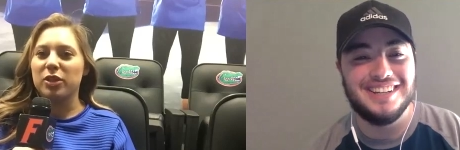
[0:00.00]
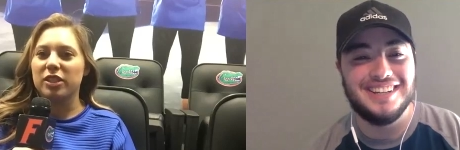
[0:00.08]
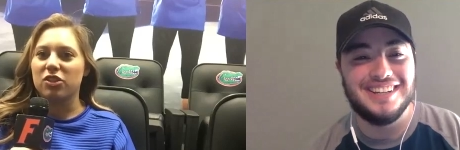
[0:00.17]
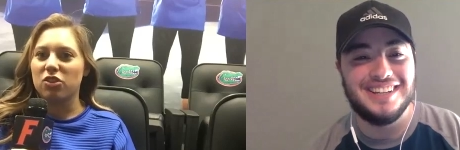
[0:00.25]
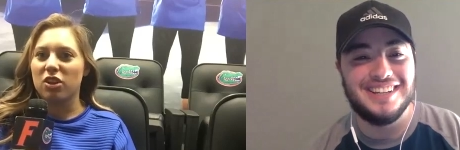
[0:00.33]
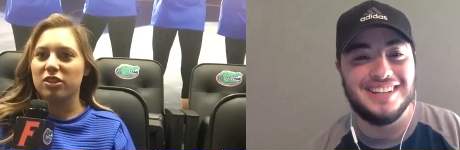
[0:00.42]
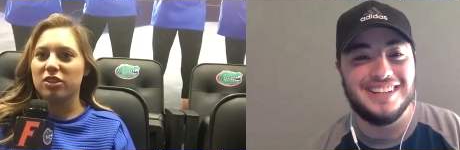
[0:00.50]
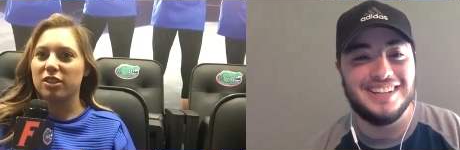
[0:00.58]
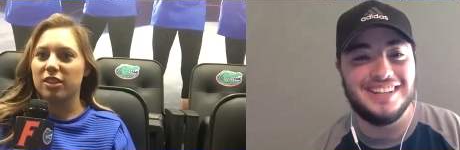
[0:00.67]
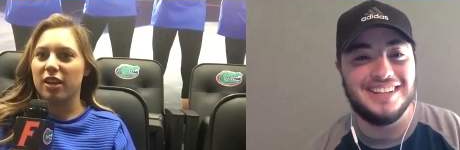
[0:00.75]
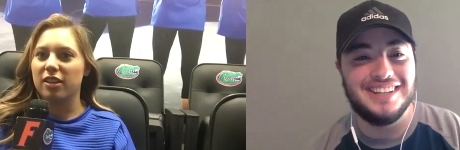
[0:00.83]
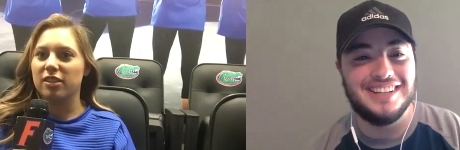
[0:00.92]
Speaker 1: digital arts and
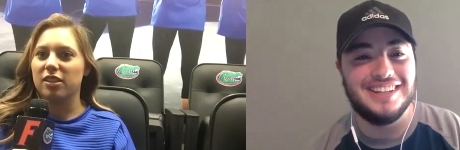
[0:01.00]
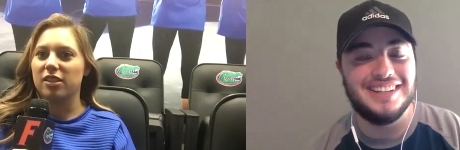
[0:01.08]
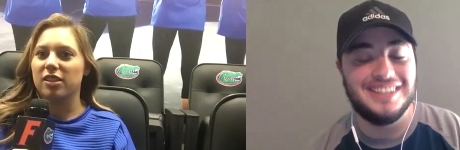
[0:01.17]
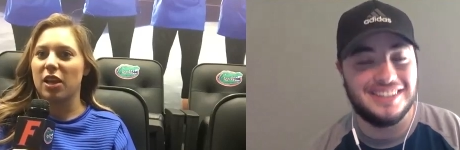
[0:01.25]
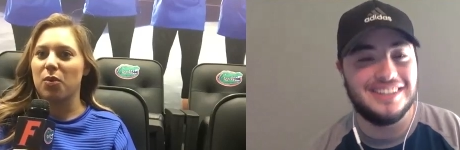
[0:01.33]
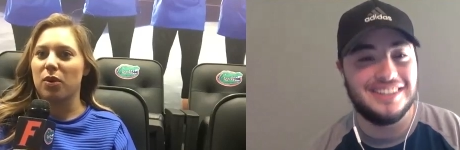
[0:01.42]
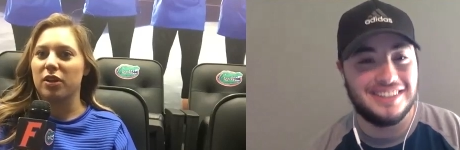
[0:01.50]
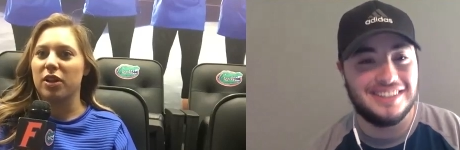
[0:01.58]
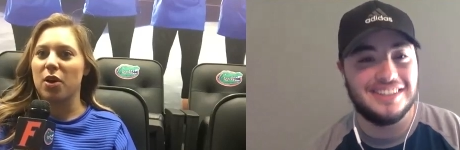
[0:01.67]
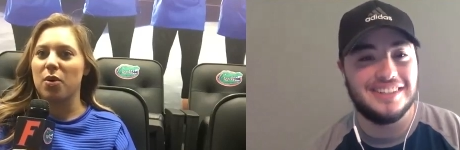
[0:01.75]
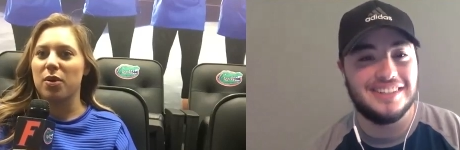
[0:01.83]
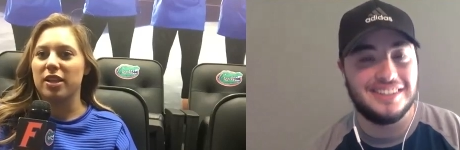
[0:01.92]
sciences. I want to
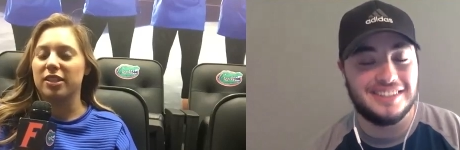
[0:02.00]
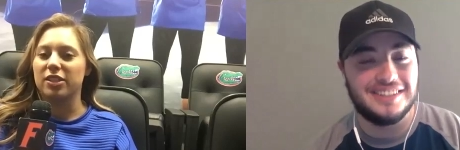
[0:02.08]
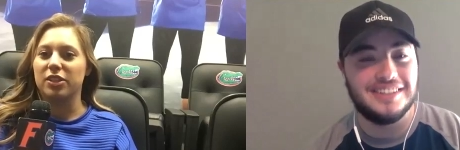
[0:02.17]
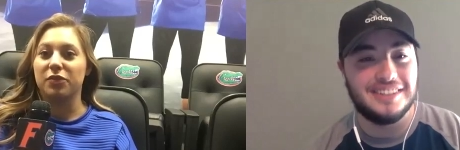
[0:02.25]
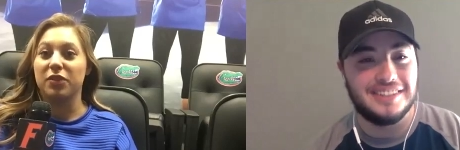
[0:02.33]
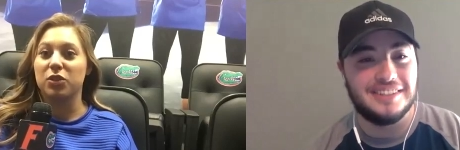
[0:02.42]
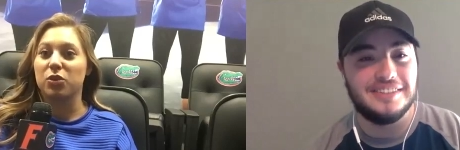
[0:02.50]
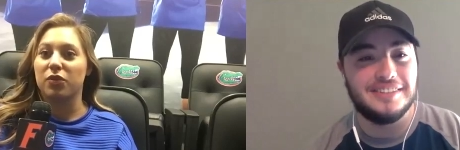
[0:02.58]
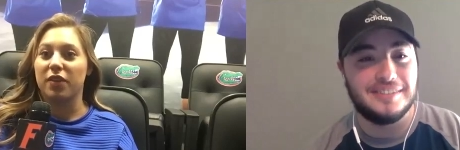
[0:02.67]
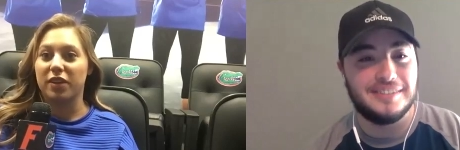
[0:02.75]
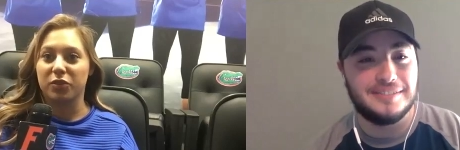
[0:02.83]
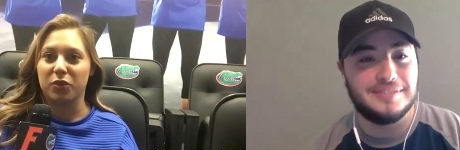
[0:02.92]
go into visual
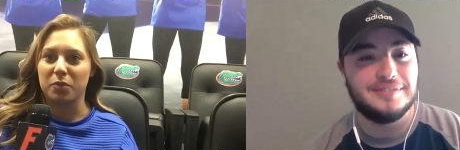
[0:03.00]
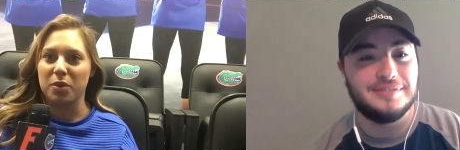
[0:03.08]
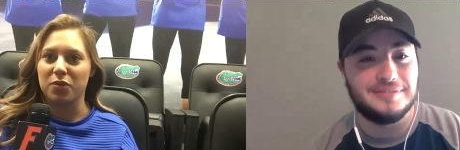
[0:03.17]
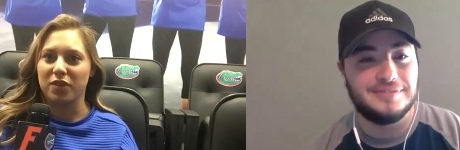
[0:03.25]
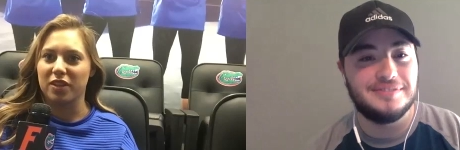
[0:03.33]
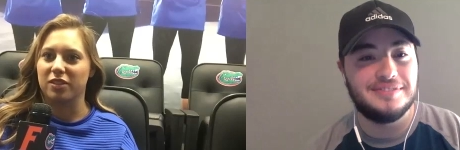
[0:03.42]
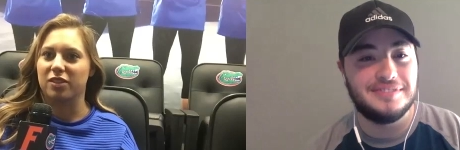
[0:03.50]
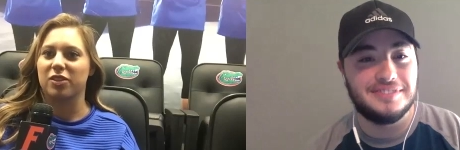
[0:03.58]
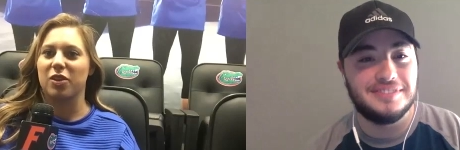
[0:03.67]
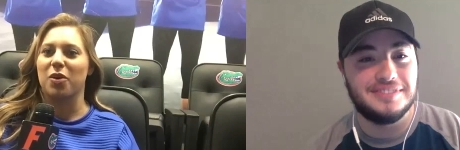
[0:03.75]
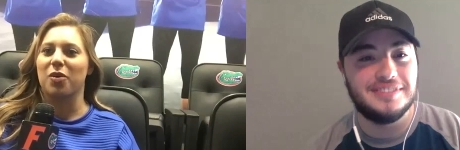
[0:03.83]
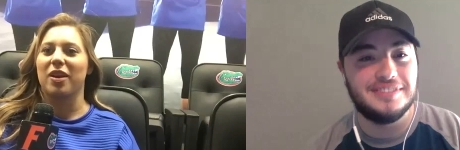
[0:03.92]
effects for movies.
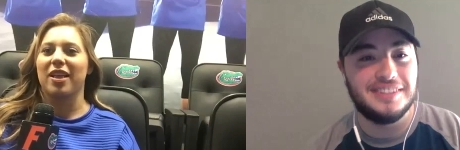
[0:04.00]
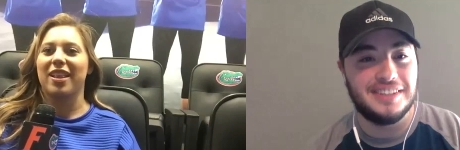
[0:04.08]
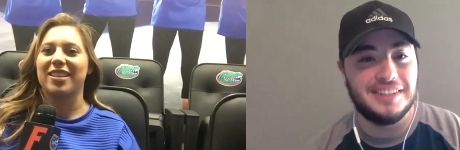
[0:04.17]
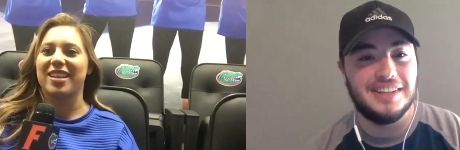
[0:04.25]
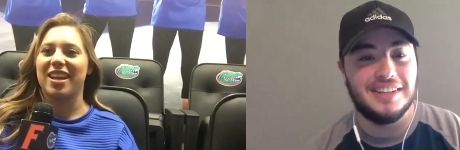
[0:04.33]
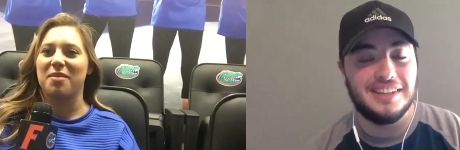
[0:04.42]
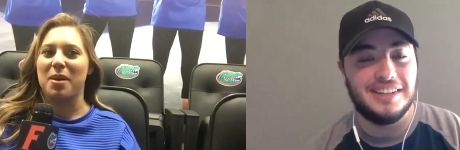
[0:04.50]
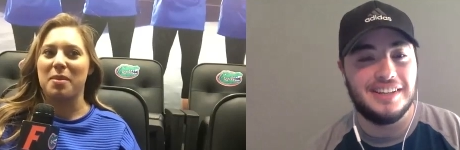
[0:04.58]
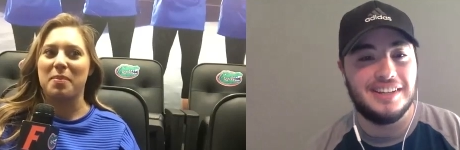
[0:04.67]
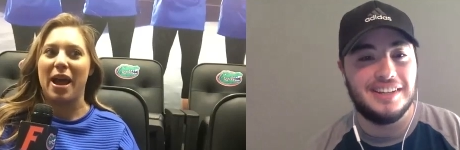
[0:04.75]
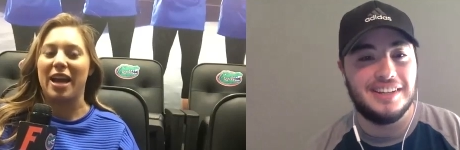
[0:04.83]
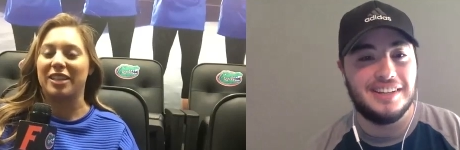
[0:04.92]
So that's kind of my
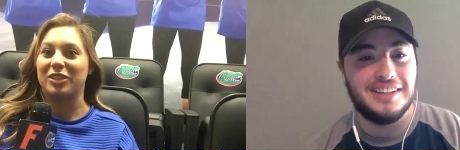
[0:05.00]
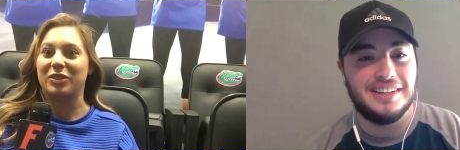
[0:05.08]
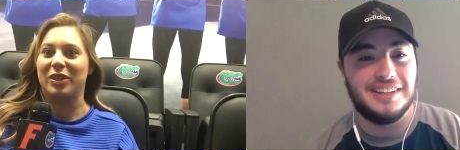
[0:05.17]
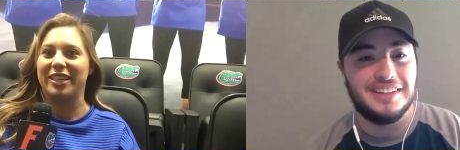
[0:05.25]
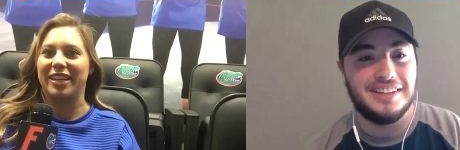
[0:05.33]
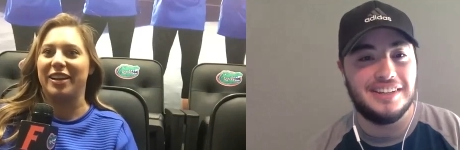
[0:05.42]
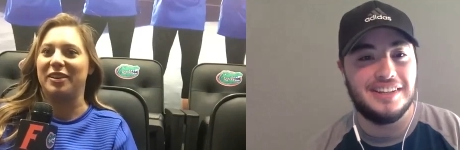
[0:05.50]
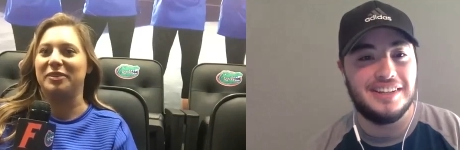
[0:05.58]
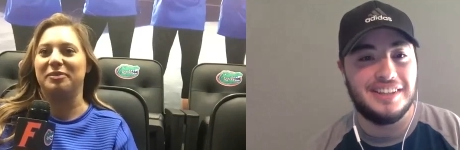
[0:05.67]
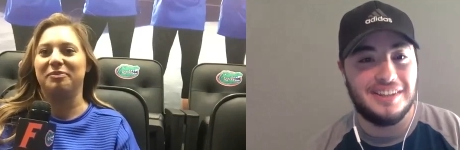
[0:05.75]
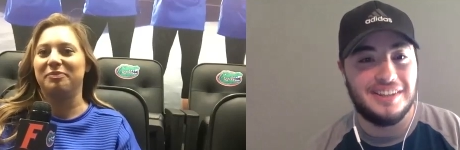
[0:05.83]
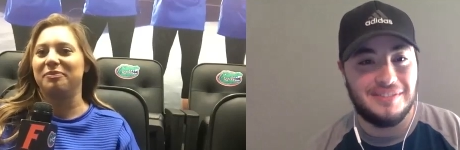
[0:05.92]
passion right now.
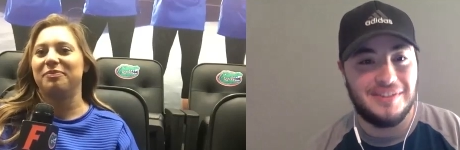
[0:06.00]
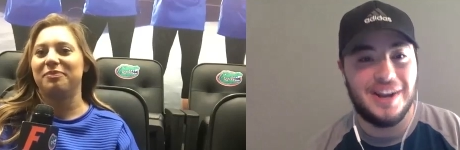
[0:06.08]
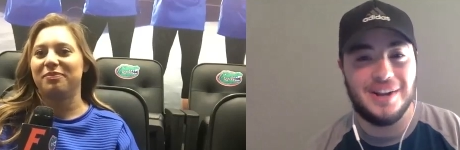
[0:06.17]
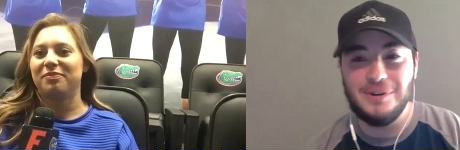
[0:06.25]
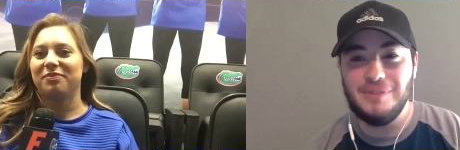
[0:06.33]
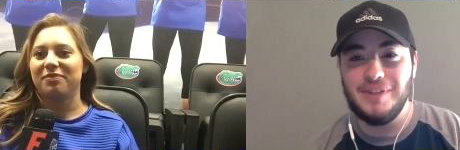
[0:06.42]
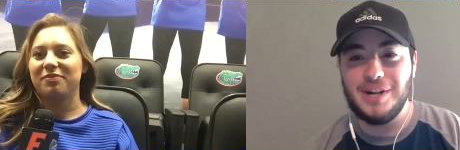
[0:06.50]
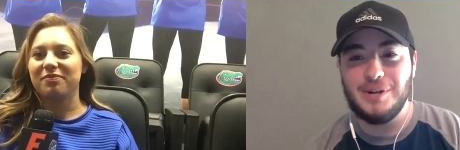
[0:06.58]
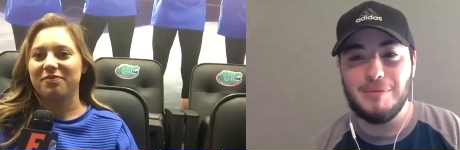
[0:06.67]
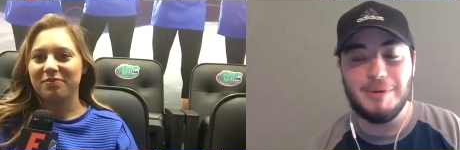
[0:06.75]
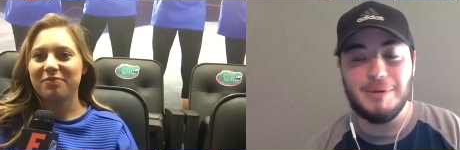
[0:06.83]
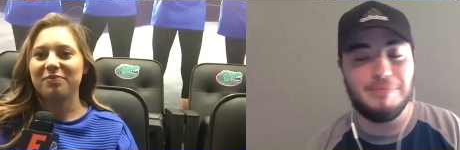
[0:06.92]
Speaker 2: Very cool, very
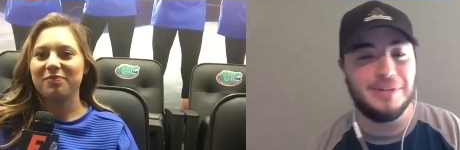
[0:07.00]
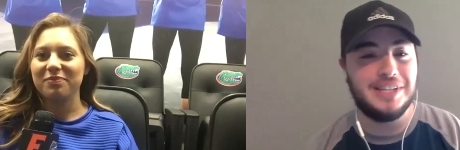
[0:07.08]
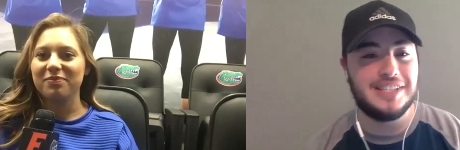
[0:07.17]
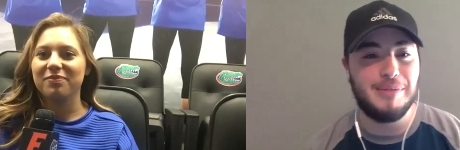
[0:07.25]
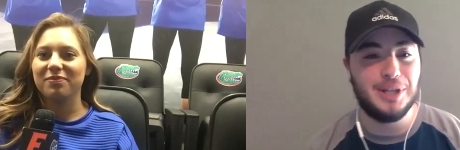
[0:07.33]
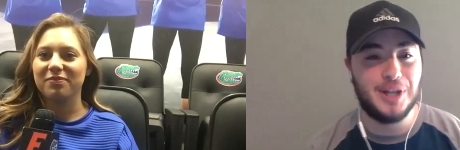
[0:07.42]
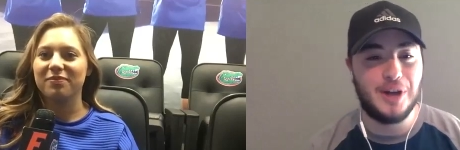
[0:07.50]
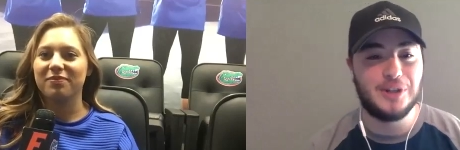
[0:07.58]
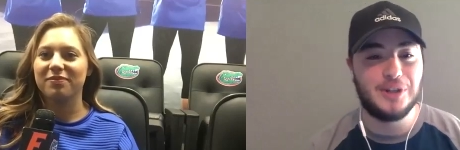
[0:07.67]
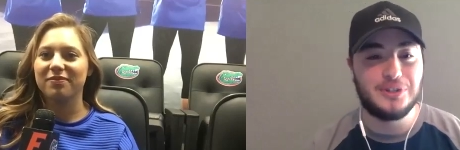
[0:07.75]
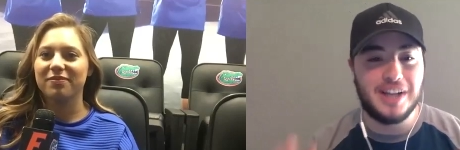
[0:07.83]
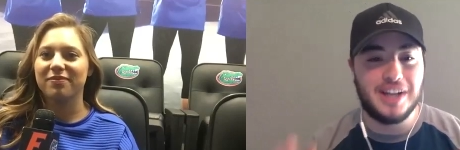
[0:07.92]
cool. Well, please tell me The
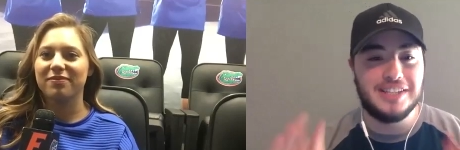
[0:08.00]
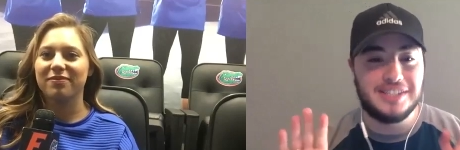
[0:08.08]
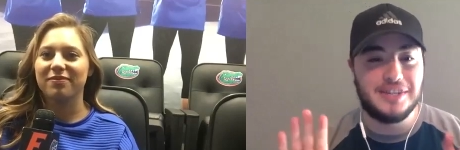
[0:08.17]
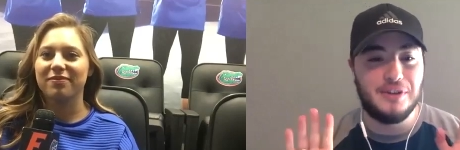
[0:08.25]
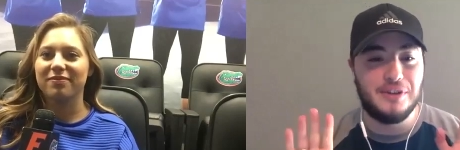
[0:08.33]
Longest Ride is still your